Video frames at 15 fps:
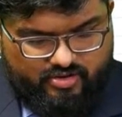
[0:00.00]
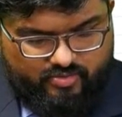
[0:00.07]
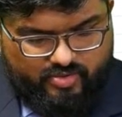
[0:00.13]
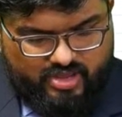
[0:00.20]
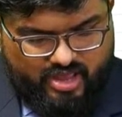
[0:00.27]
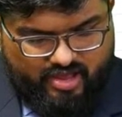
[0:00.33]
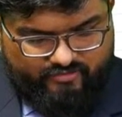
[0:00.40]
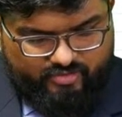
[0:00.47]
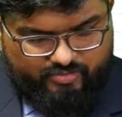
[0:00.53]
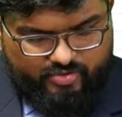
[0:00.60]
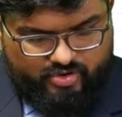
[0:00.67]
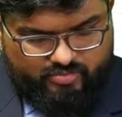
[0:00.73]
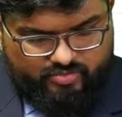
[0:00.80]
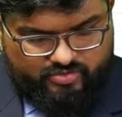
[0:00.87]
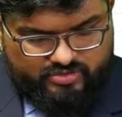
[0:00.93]
we have a
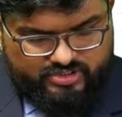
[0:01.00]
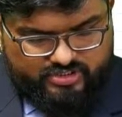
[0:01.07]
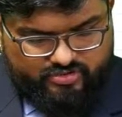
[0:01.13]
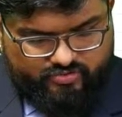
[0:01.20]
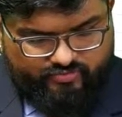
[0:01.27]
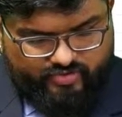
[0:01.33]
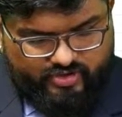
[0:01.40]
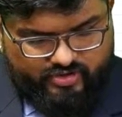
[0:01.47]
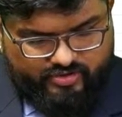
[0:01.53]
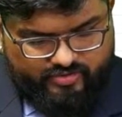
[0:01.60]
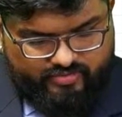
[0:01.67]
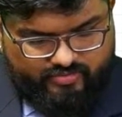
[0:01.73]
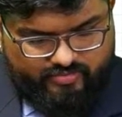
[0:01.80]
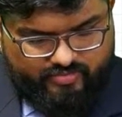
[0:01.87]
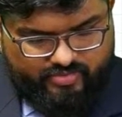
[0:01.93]
promoter over here,
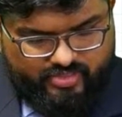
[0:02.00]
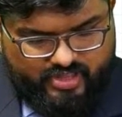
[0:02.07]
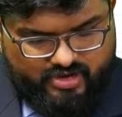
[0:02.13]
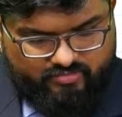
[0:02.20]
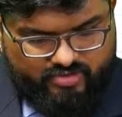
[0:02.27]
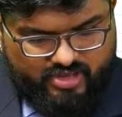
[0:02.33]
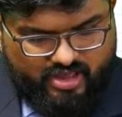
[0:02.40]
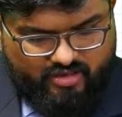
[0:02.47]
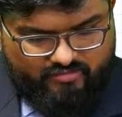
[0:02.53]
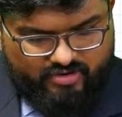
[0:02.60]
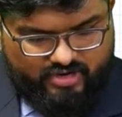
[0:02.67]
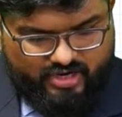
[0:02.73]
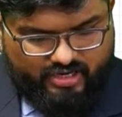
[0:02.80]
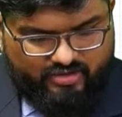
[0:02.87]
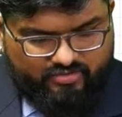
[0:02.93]
then we have a
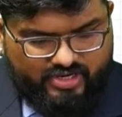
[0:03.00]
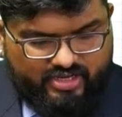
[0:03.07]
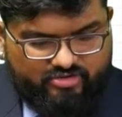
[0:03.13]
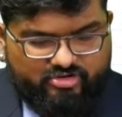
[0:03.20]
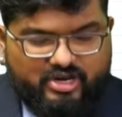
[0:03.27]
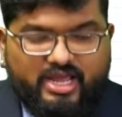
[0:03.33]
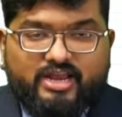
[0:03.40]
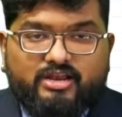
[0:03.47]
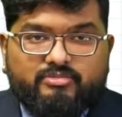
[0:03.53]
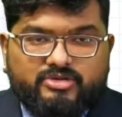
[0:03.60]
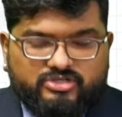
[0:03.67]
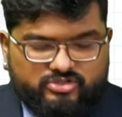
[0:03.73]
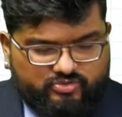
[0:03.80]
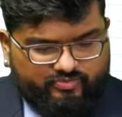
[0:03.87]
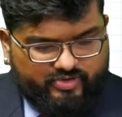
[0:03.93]
regulatory
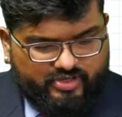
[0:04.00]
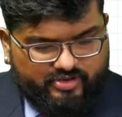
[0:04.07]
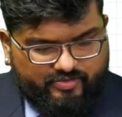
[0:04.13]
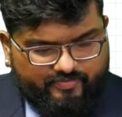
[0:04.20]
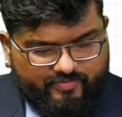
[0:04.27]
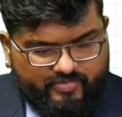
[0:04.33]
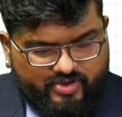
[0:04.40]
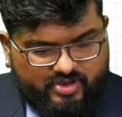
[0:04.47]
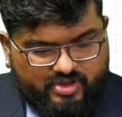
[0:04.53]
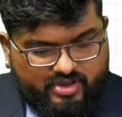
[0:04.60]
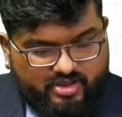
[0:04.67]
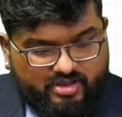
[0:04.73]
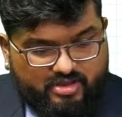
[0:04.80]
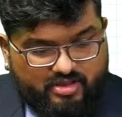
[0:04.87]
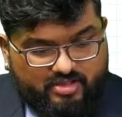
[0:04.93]
element over here,
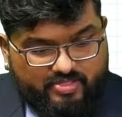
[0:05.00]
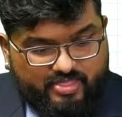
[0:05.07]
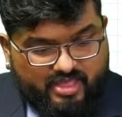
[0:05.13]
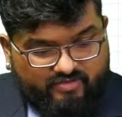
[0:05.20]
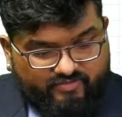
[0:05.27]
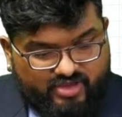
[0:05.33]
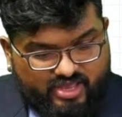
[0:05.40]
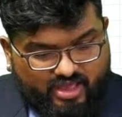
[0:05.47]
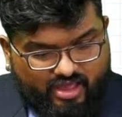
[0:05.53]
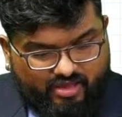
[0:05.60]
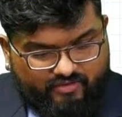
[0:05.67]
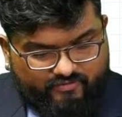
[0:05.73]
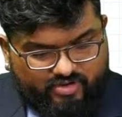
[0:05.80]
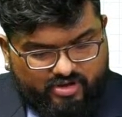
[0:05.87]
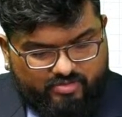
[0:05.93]
then we
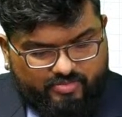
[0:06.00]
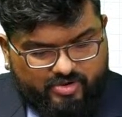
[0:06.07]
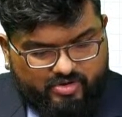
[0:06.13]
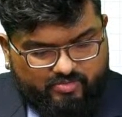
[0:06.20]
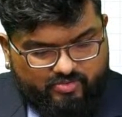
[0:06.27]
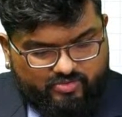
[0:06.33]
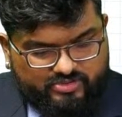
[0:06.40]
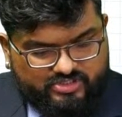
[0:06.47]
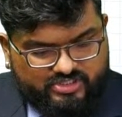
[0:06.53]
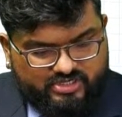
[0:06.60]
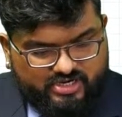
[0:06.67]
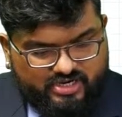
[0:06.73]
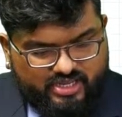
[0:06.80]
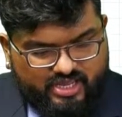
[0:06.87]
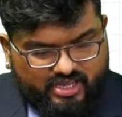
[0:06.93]
have a promoter
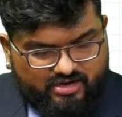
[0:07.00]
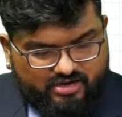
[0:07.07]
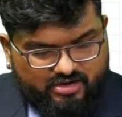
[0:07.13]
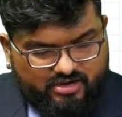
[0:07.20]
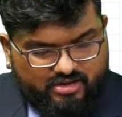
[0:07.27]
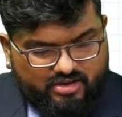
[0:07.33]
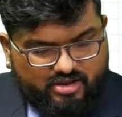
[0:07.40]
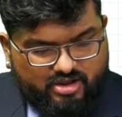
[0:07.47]
again,